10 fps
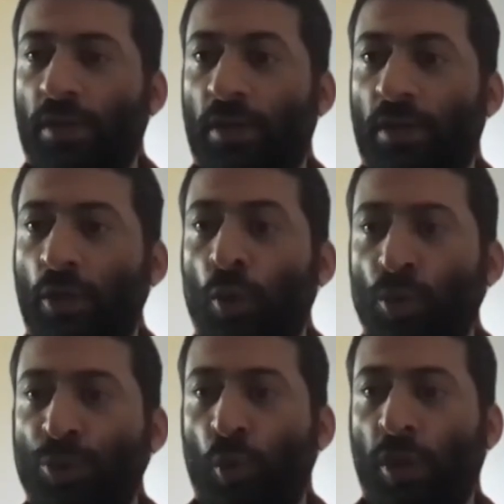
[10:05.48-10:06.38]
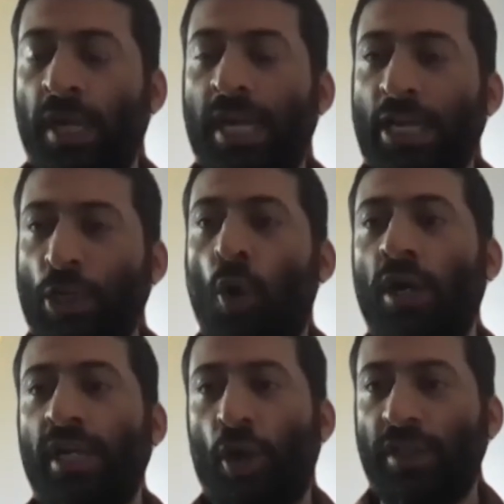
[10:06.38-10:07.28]
root zone
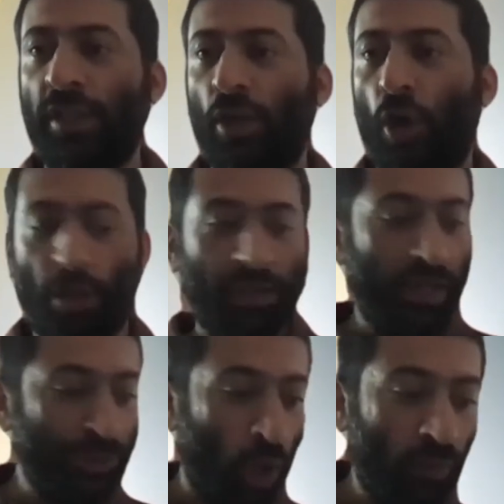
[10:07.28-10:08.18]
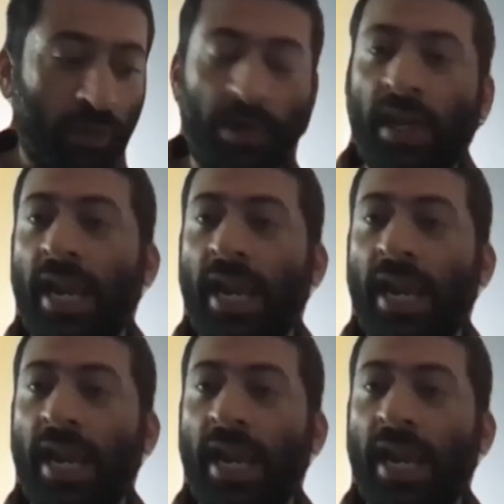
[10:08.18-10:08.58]
locally on the resolver.